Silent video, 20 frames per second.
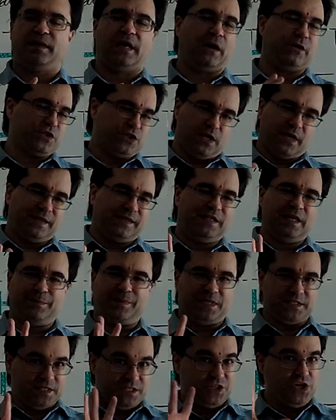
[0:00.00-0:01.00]
Now, it's not a
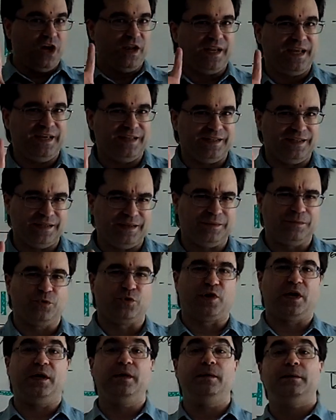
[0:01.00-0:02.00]
tip because it's not hidden,
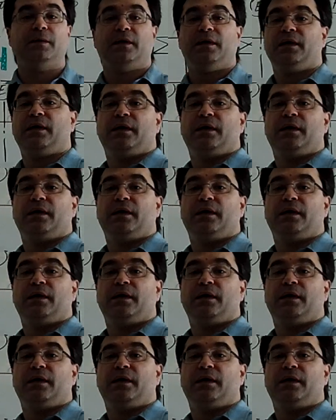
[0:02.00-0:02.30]
okay?